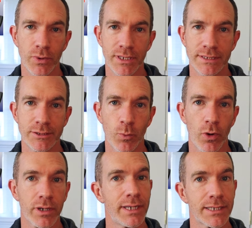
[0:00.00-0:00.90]
We did some
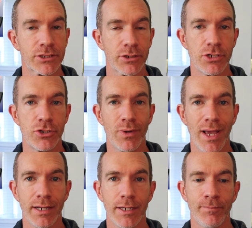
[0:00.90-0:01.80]
work in X32
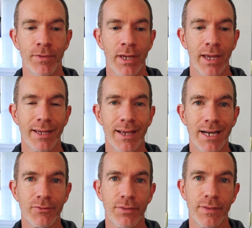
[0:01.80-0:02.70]
Edit and
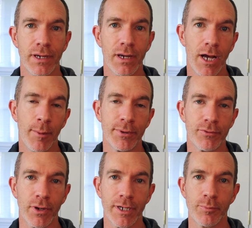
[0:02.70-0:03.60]
got everything up
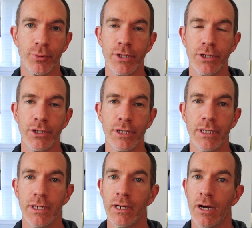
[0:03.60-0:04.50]
and running pretty good.